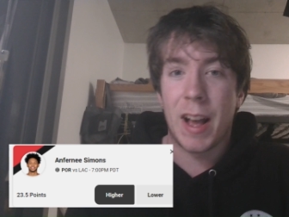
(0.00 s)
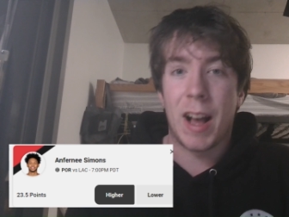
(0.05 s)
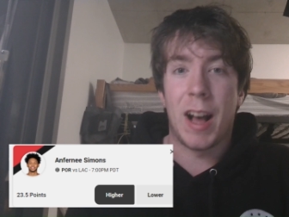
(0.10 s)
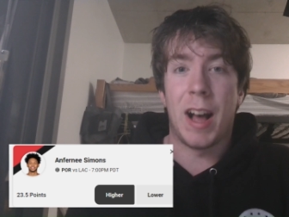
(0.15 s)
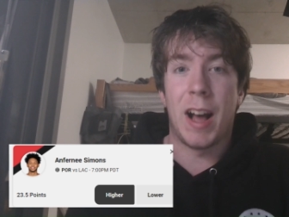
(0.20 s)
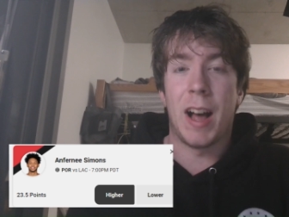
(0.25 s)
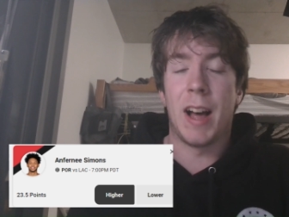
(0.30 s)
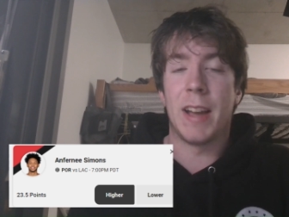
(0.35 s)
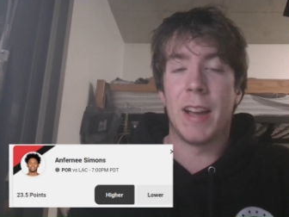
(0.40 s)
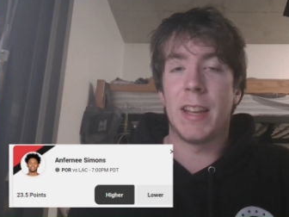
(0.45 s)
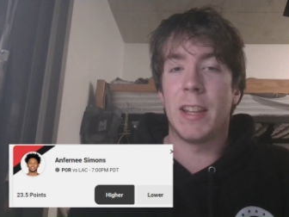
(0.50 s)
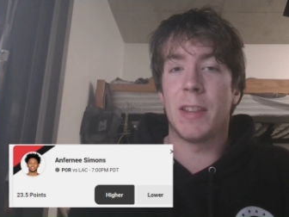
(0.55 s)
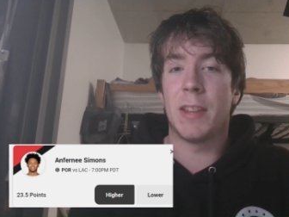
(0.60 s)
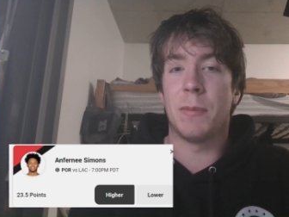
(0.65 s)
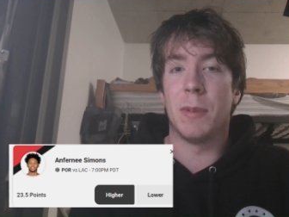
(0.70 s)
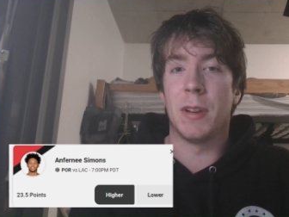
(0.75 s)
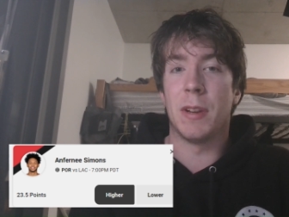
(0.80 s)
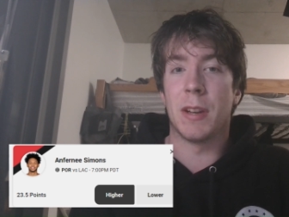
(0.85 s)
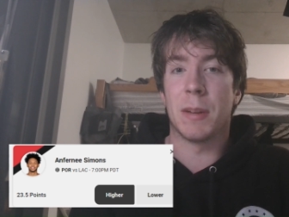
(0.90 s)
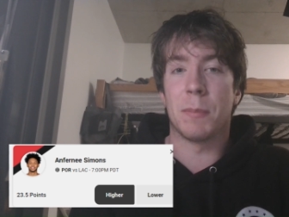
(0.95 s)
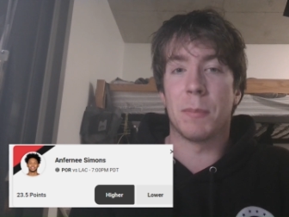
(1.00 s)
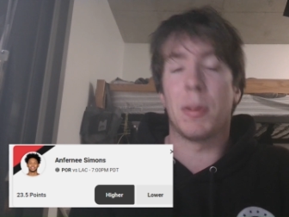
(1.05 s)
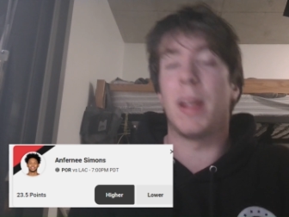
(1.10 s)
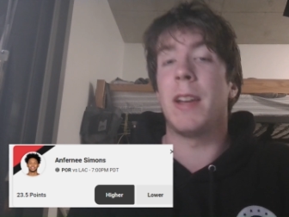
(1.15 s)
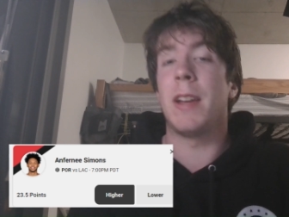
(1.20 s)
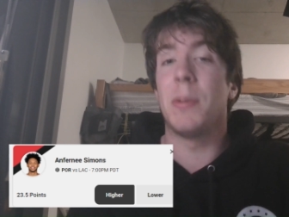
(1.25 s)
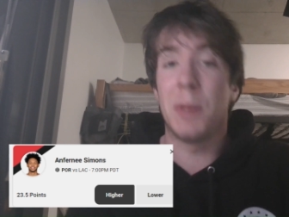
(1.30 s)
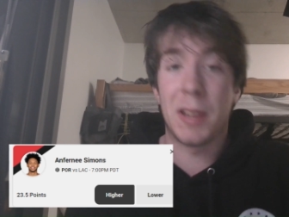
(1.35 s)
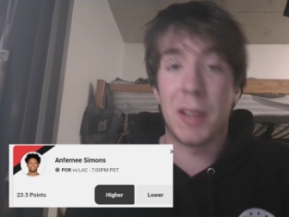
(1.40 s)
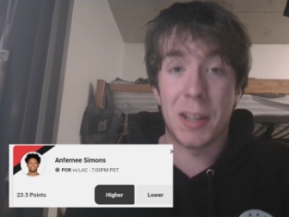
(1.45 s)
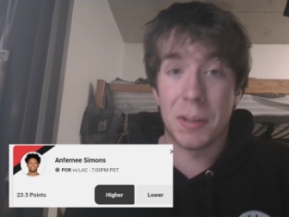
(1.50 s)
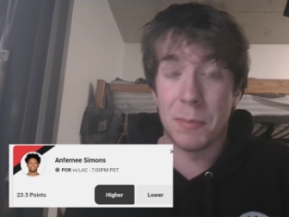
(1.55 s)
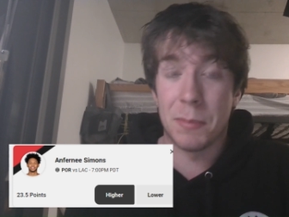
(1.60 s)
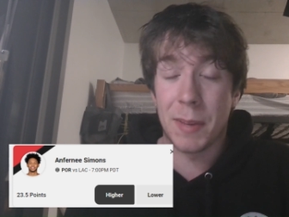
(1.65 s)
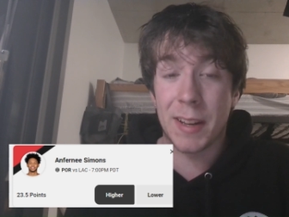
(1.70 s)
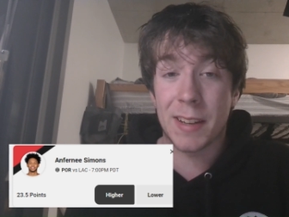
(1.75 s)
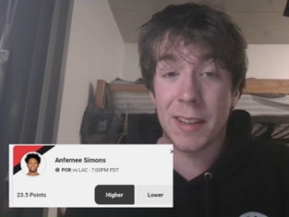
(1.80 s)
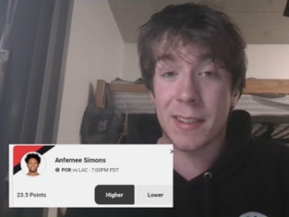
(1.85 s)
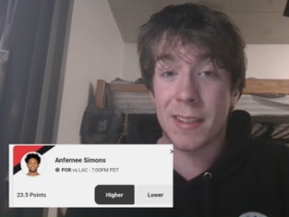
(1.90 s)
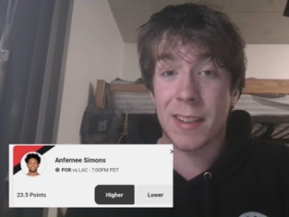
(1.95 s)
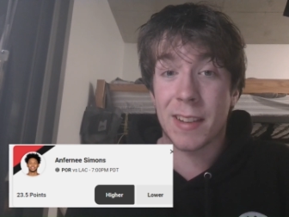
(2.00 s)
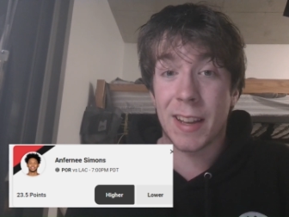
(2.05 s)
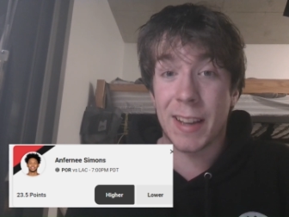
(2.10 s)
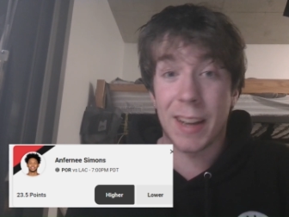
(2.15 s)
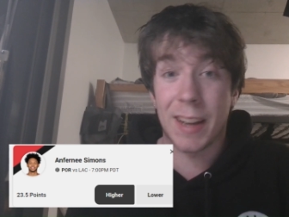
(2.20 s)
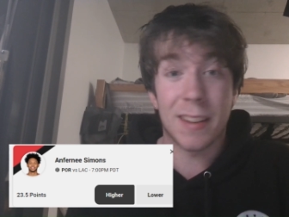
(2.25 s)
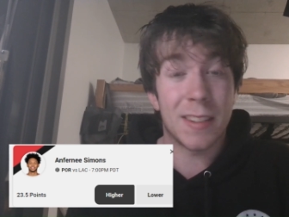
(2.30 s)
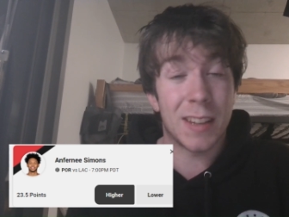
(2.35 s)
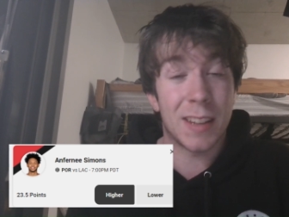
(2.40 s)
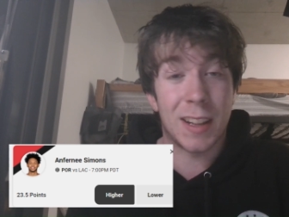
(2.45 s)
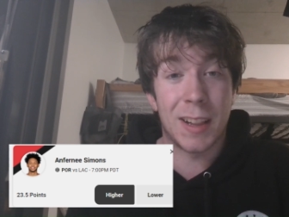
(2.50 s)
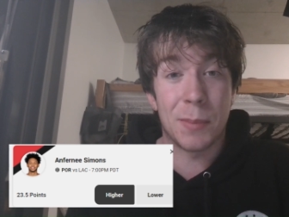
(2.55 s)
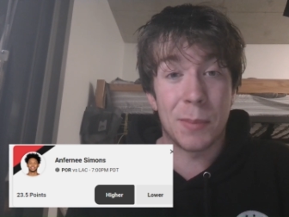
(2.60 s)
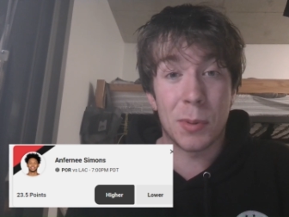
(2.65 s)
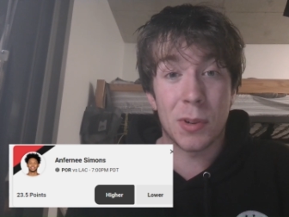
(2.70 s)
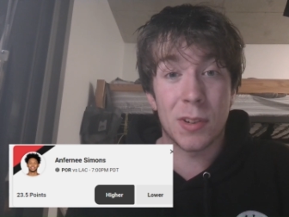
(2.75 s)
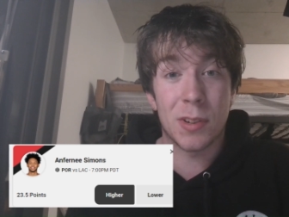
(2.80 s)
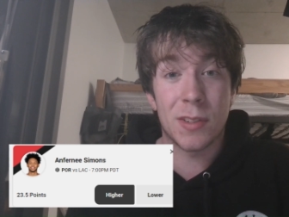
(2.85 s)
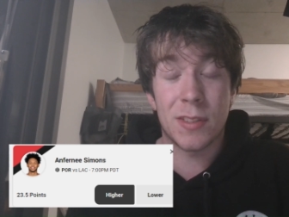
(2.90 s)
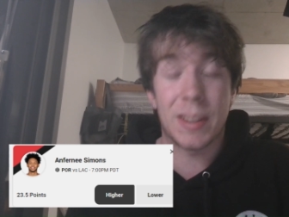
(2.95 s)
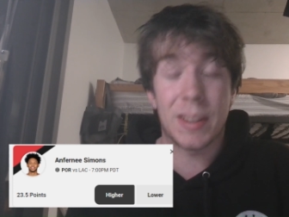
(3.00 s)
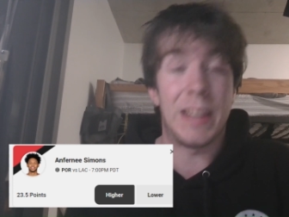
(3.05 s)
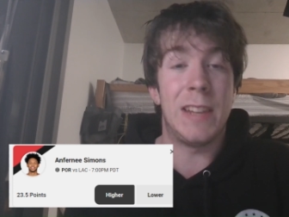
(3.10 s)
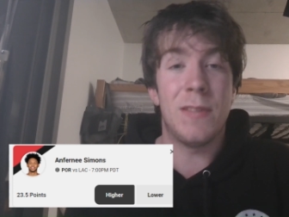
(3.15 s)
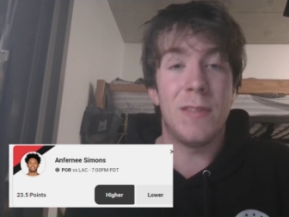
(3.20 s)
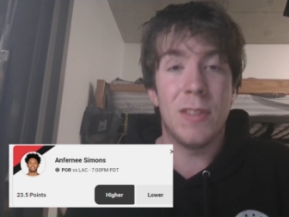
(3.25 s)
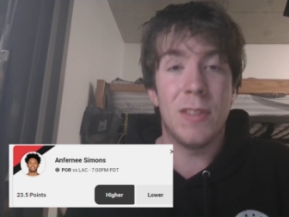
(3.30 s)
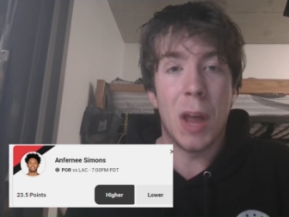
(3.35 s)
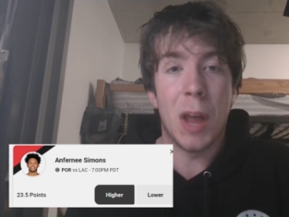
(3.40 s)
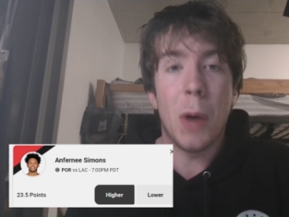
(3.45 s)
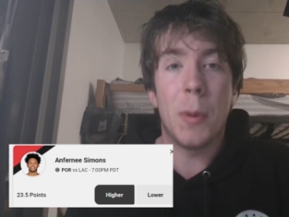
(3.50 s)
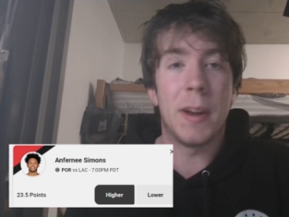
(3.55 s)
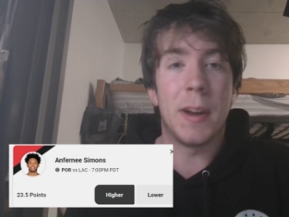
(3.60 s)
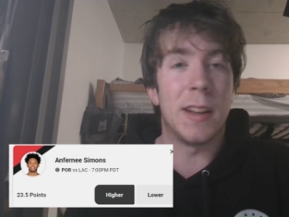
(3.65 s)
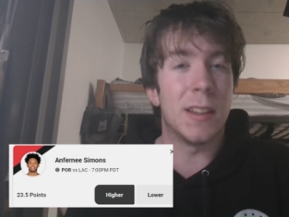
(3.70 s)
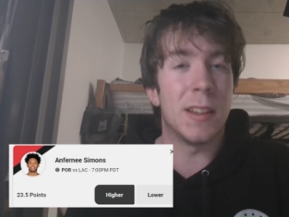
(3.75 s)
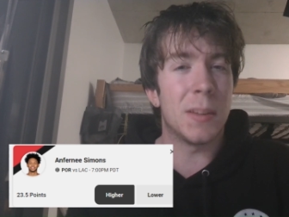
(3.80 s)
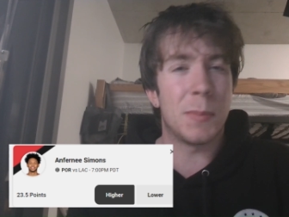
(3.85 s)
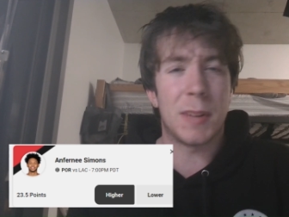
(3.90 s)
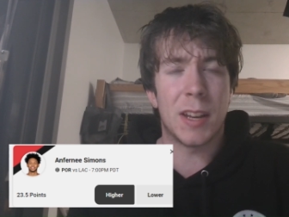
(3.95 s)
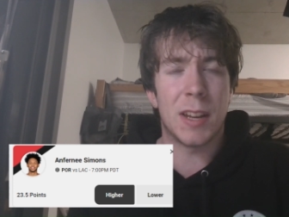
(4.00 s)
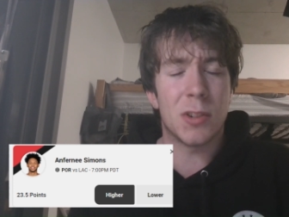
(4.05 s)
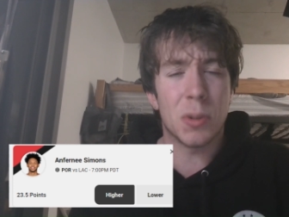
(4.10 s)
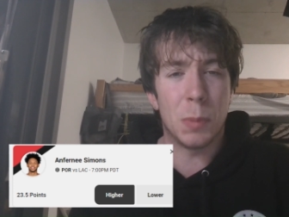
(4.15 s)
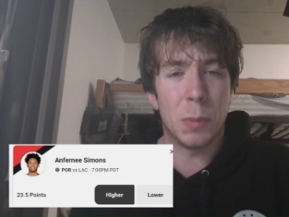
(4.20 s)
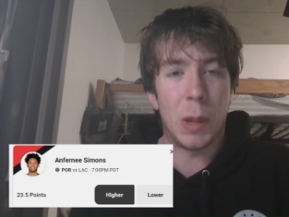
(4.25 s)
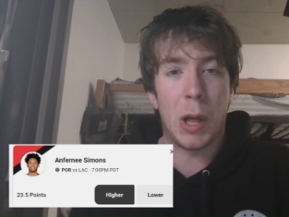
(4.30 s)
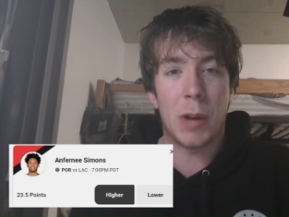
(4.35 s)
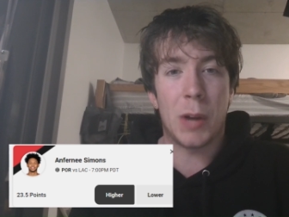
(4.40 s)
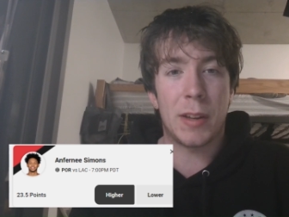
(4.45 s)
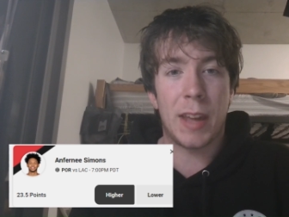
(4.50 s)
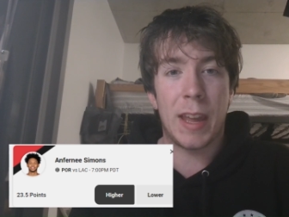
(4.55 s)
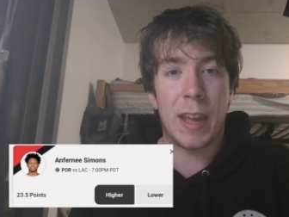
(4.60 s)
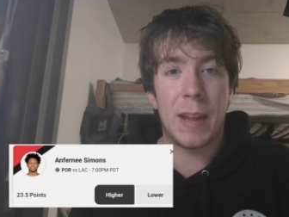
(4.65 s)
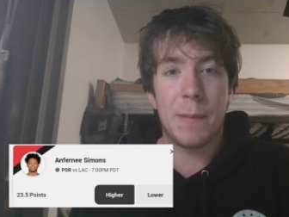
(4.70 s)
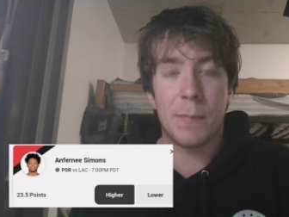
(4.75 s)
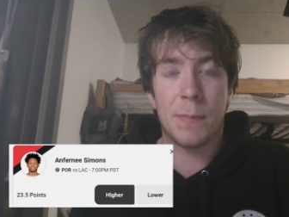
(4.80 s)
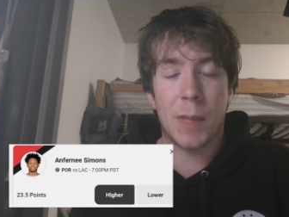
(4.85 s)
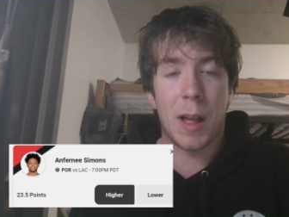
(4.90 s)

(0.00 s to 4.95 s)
Uh, he's been playing really good minutes against the Clippers, even though it is a potential blowout game.